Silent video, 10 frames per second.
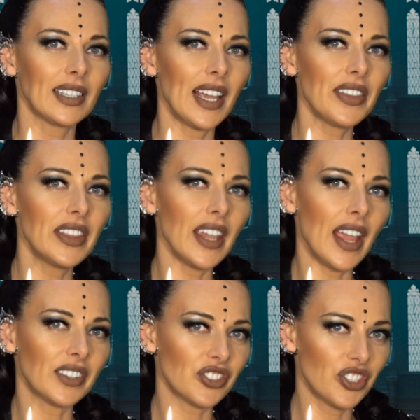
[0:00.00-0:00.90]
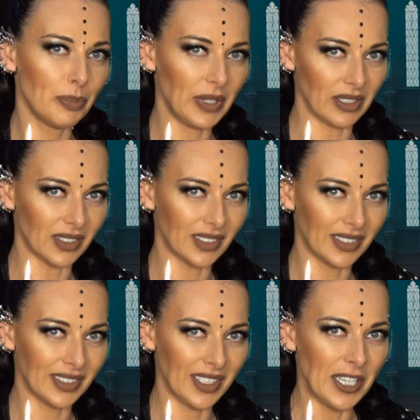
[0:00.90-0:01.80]
Let the energy build.
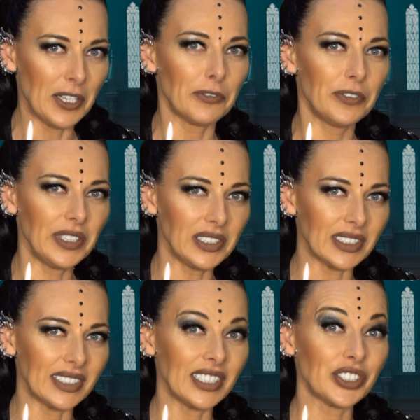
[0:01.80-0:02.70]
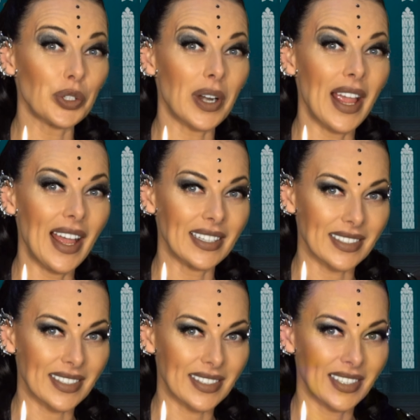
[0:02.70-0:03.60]
Feel it in your
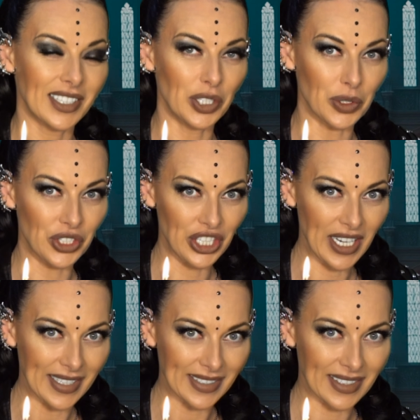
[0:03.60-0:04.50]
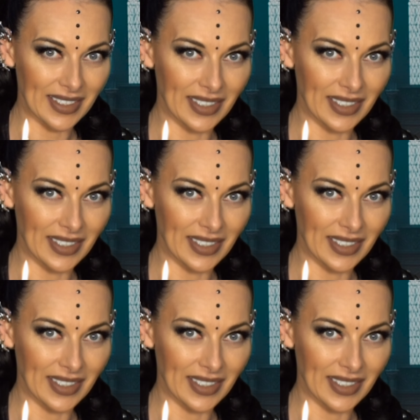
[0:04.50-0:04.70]
hands, your chest.